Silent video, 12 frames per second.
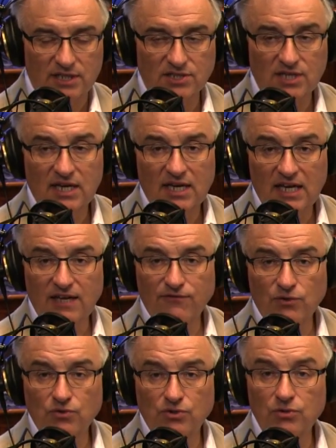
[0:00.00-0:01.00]
is
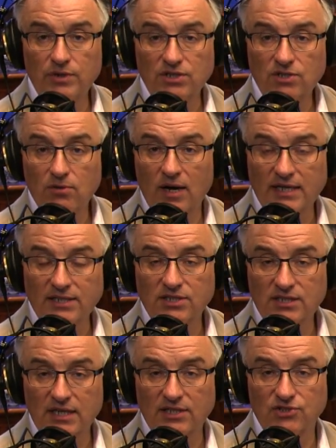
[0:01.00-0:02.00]
if you do it
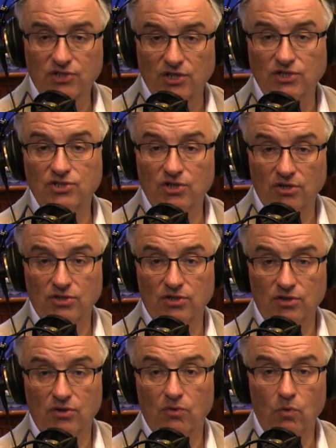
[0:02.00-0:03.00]
twice, it's going to start to
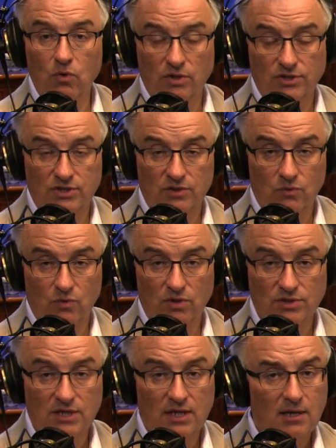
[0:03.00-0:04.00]
look worse and
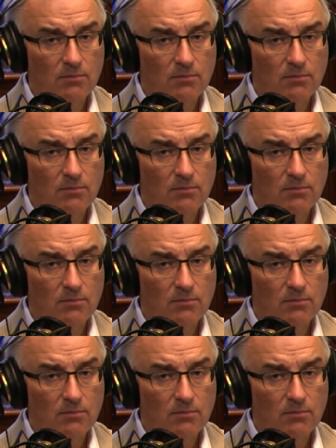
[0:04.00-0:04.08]
worse.